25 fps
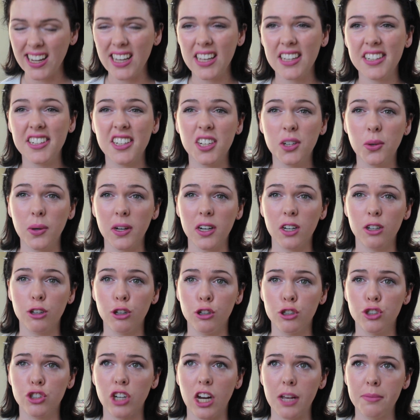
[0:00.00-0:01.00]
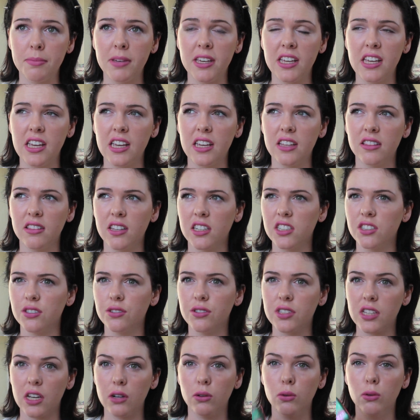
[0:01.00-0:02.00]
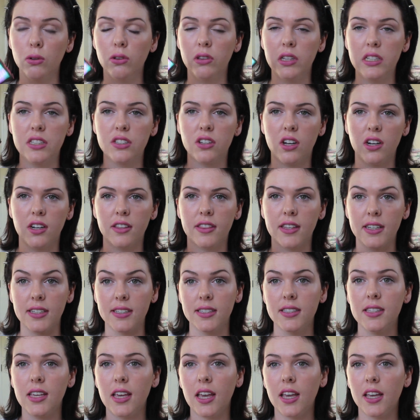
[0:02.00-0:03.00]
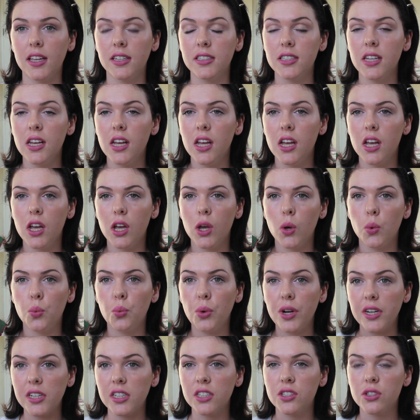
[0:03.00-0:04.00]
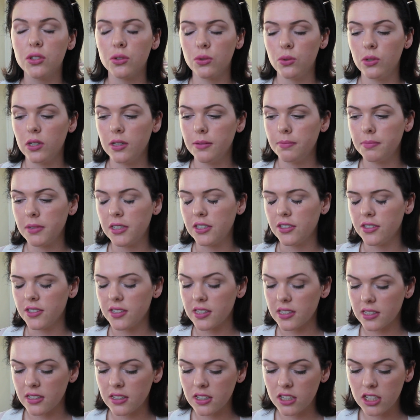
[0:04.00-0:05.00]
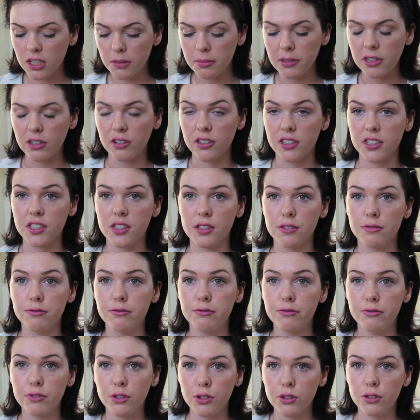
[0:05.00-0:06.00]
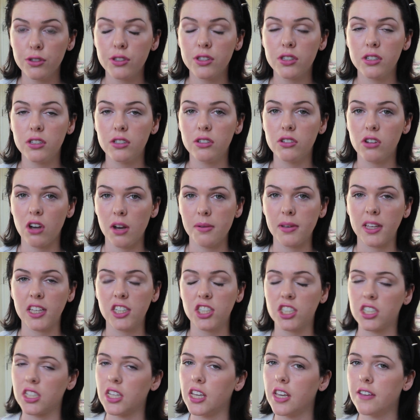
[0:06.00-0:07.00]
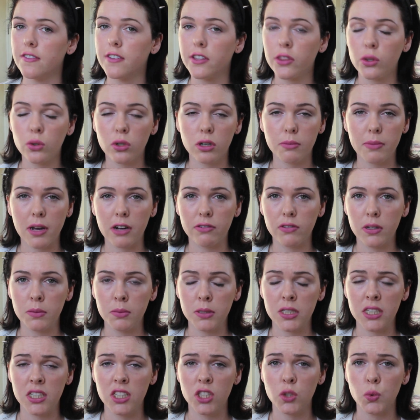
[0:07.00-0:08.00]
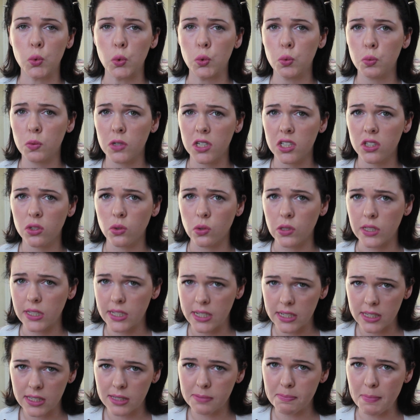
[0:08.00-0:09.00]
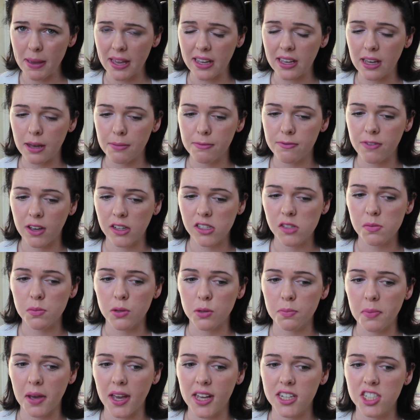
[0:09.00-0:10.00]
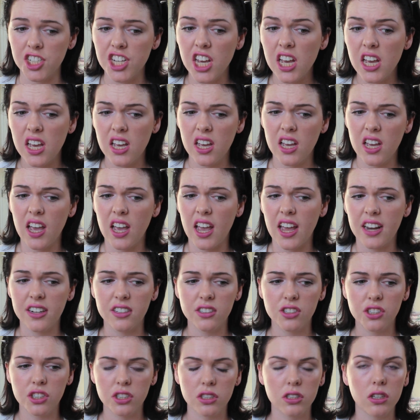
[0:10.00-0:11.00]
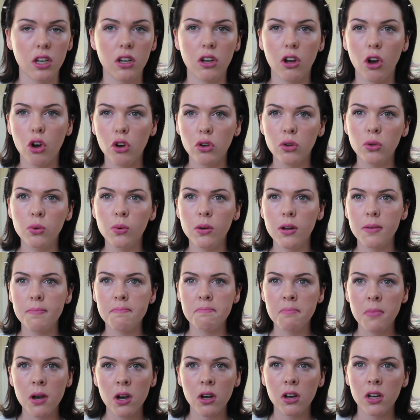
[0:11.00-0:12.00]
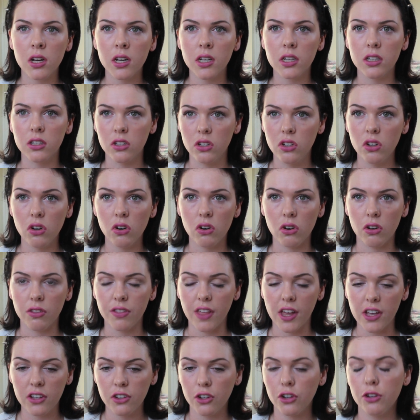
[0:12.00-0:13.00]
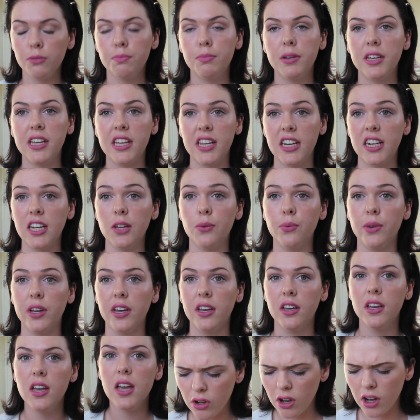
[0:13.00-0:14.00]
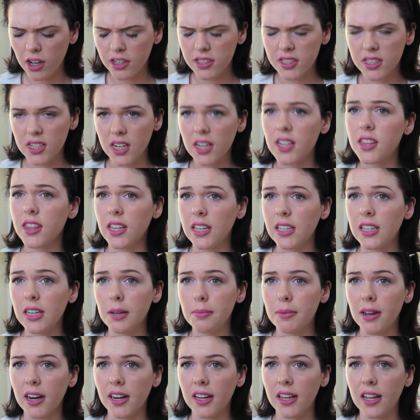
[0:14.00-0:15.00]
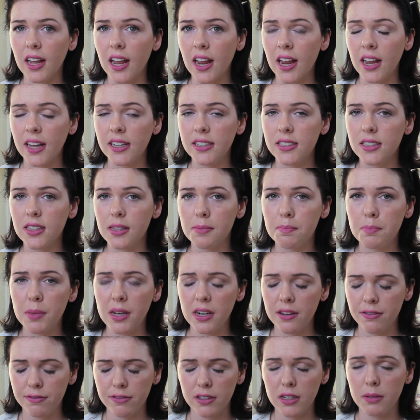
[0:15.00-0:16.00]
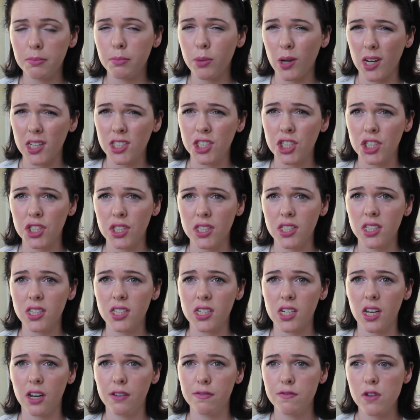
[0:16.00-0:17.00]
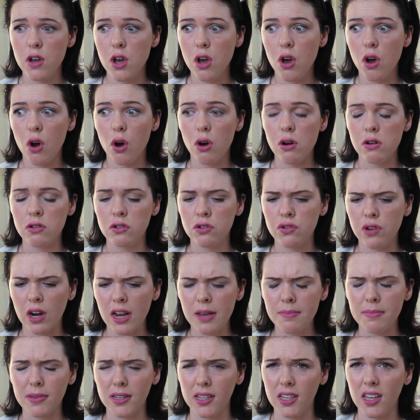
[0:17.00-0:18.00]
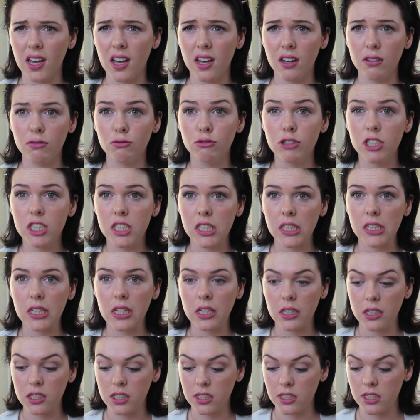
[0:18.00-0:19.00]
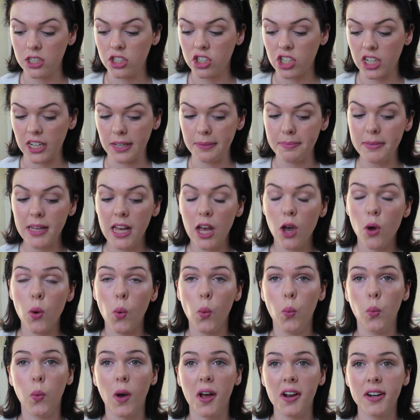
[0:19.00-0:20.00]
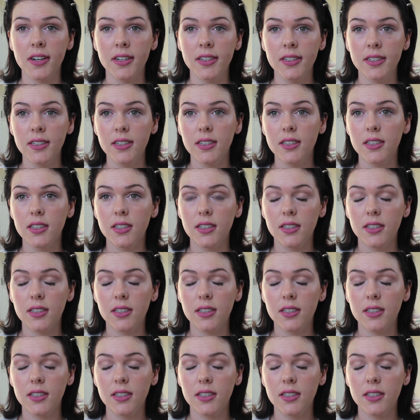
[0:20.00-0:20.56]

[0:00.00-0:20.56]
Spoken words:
had a quick look on Trade Me and they do sell all these kind of things, and when I saw it, because to be honest, the first time I actually ever thought about replicas was when I saw the Kiss and Makeup Facebook page, and I was just like, oh my god, they could be anywhere. I started thinking about it, and the Benefit blushes and stuff on Trade Me are ridiculously cheap. One